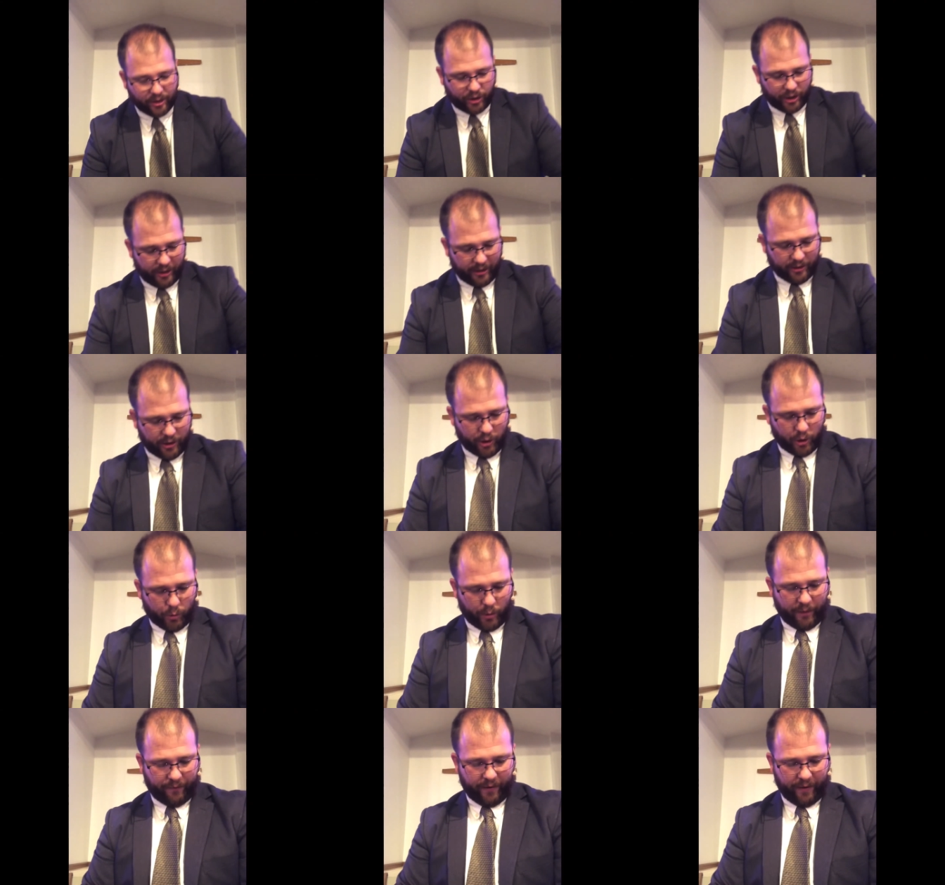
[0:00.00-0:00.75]

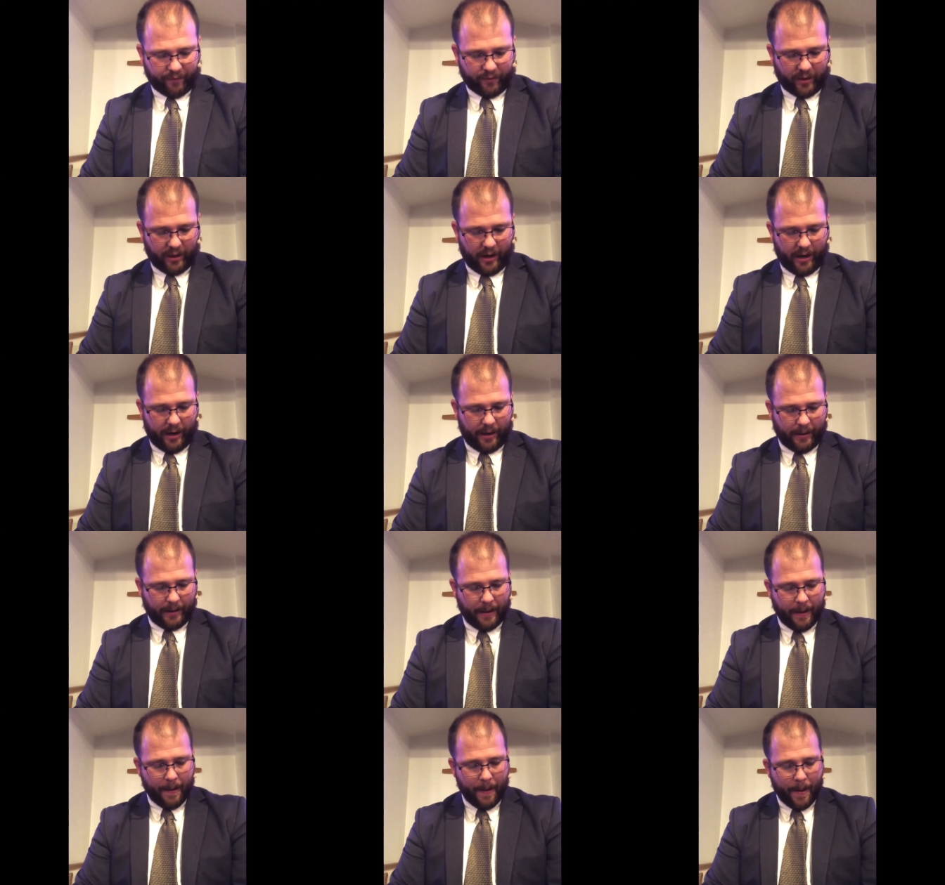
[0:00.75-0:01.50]
Genesis
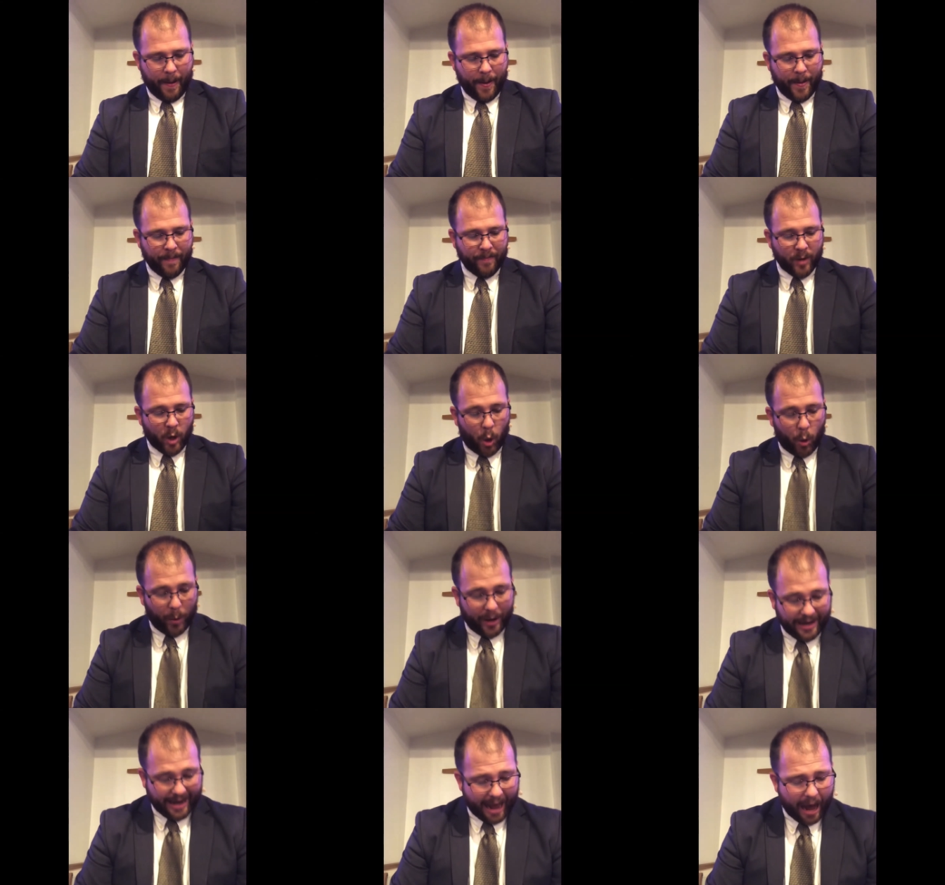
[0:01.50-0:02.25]
3.15, who
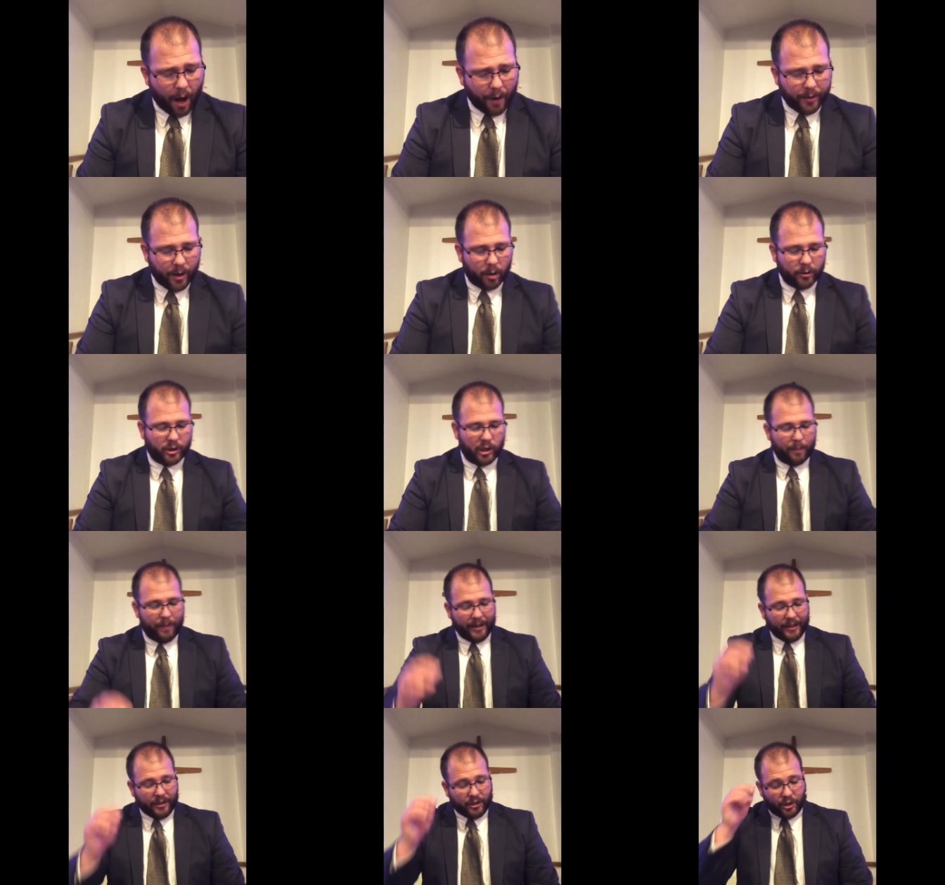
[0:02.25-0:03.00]
we now know to
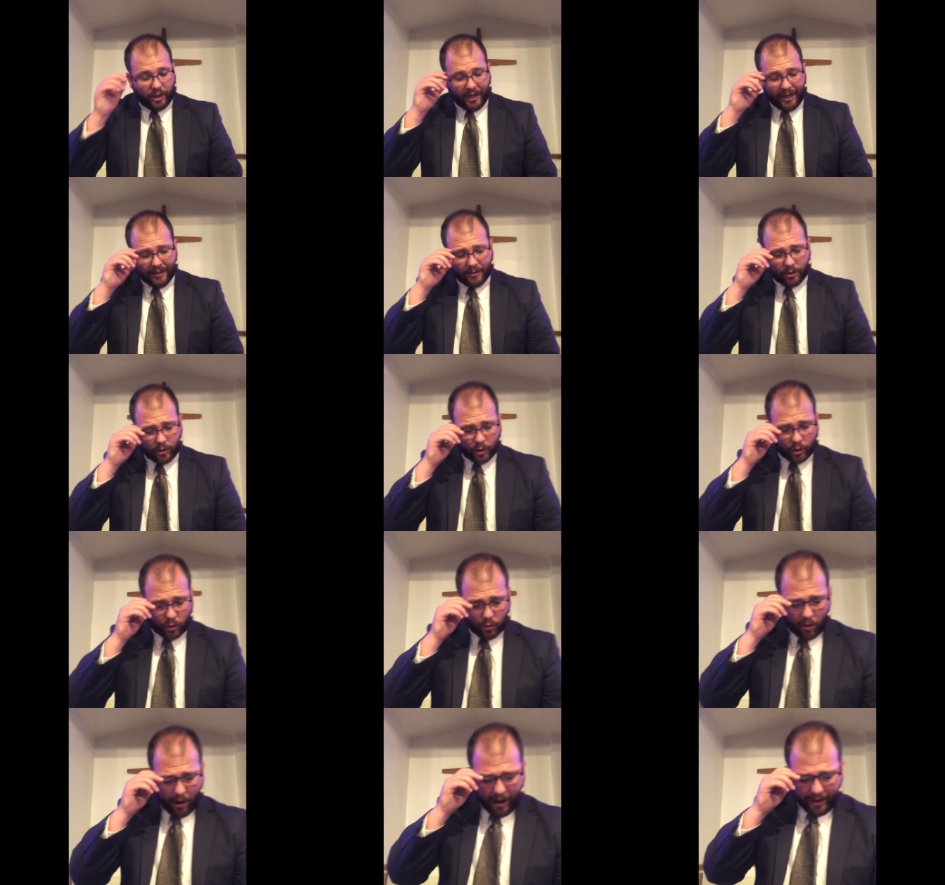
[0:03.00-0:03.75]
be Jesus
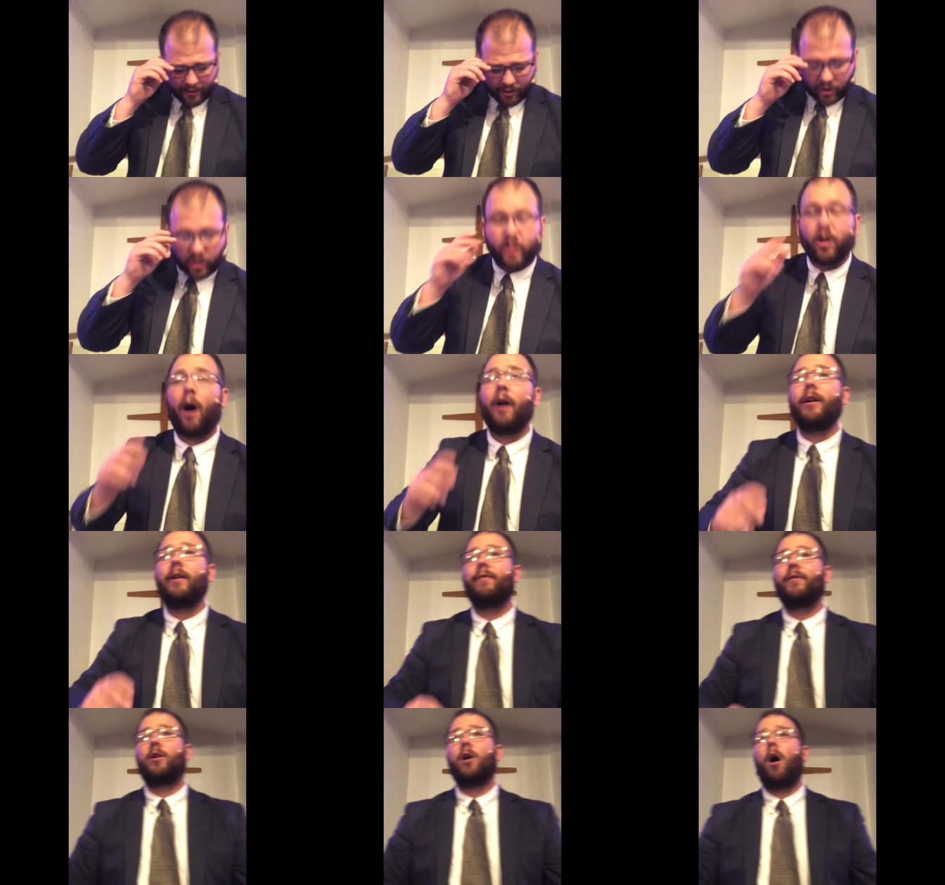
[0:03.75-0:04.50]
Christ, Son
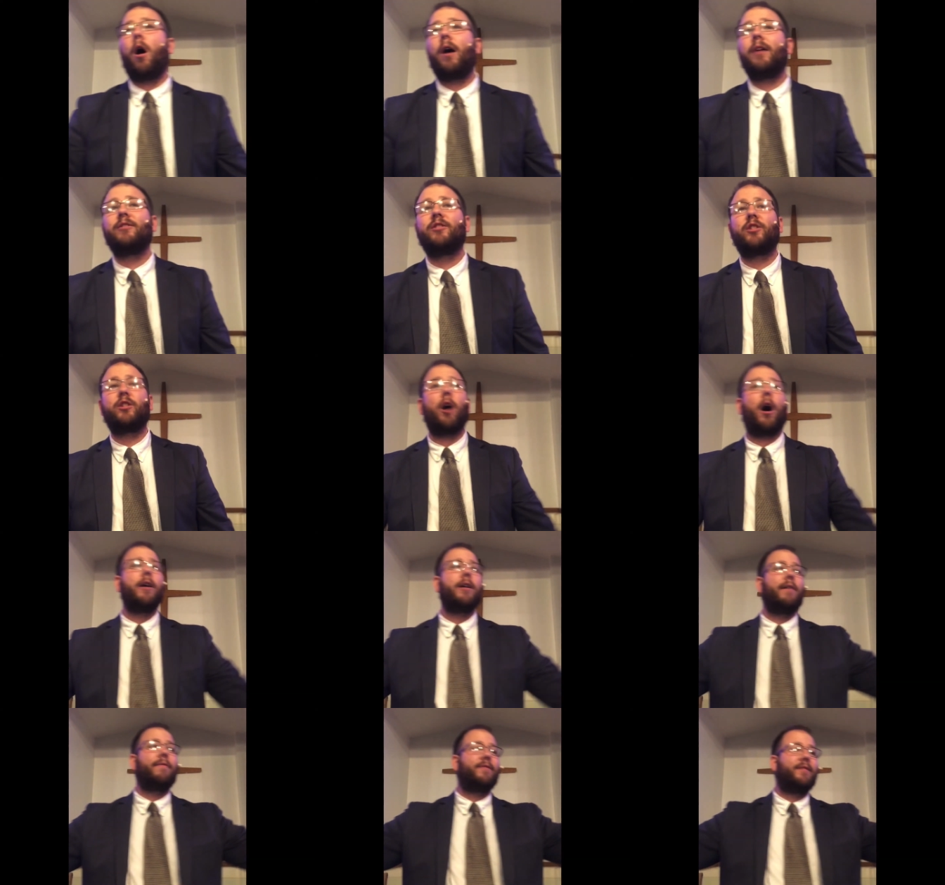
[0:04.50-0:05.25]
of God,
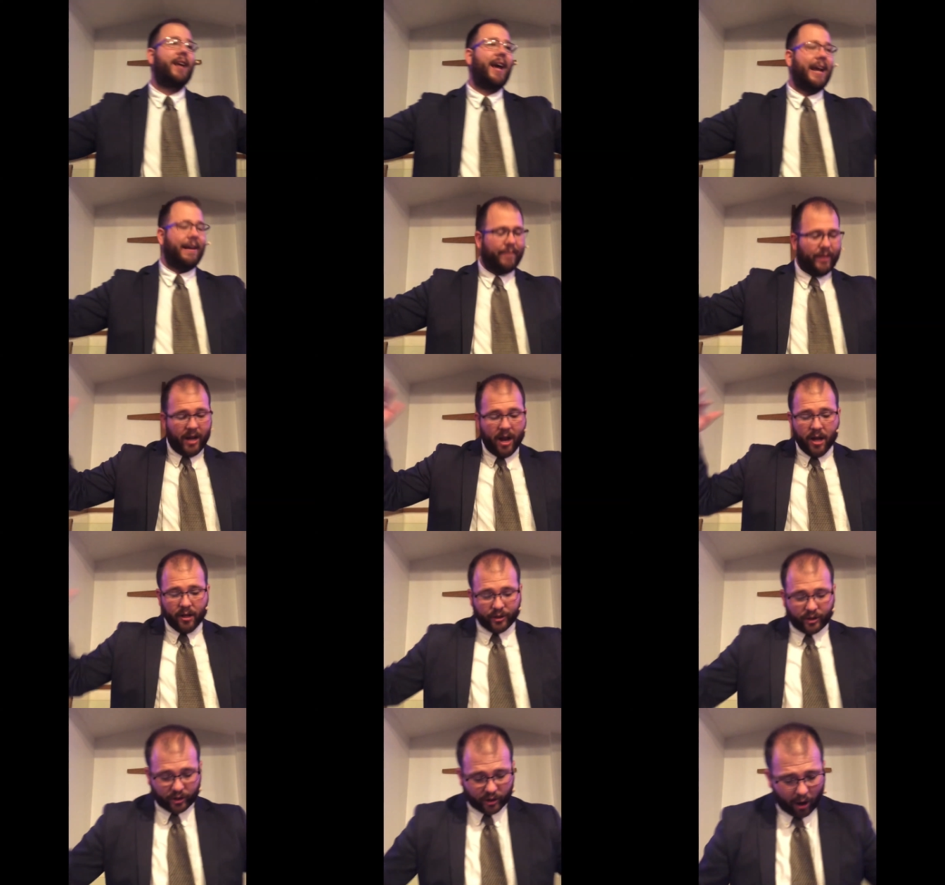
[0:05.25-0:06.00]
Son of
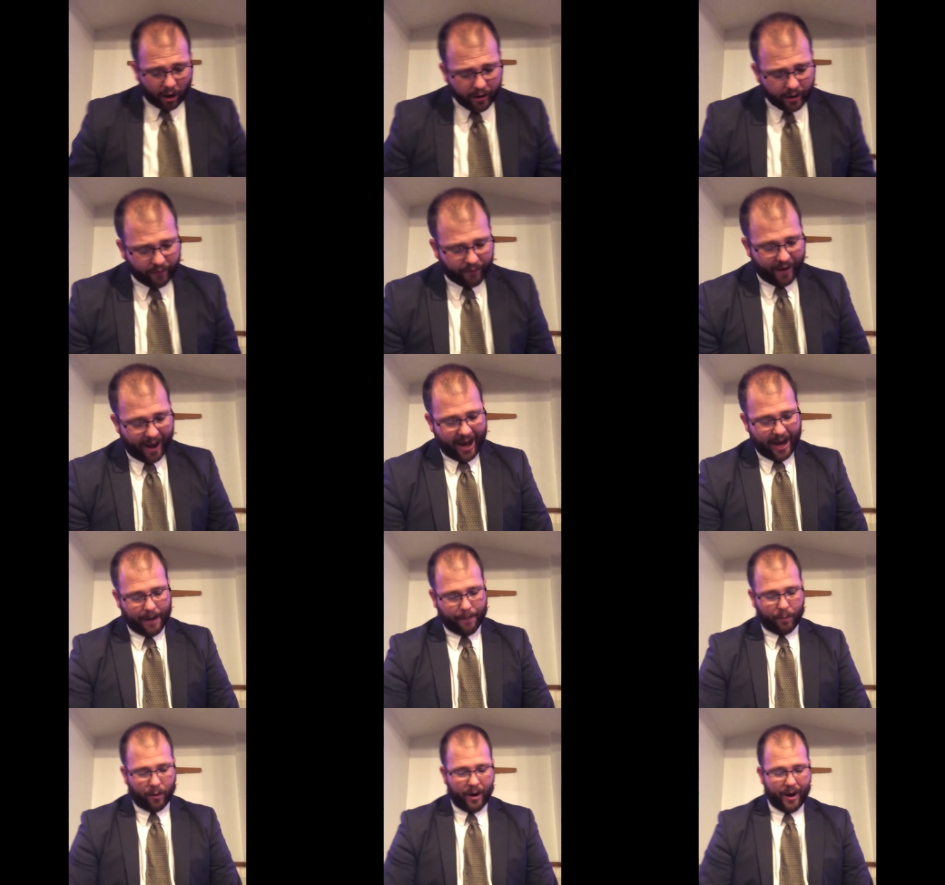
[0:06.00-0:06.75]
David, Son of
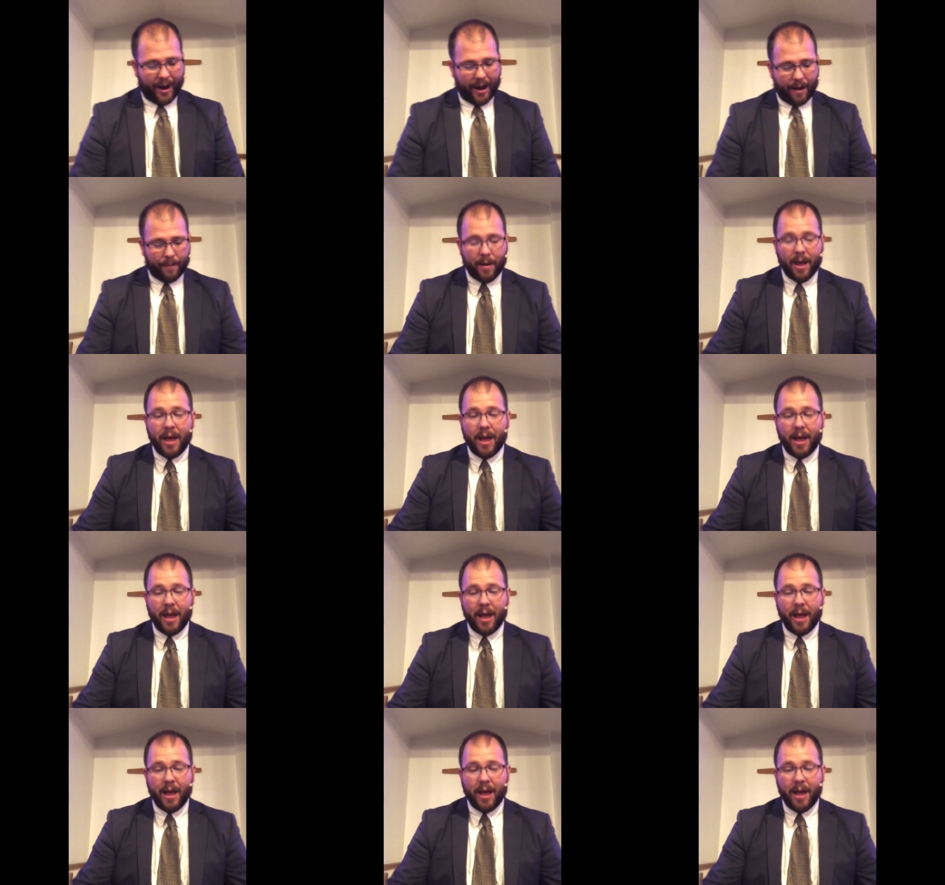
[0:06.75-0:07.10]
Abraham,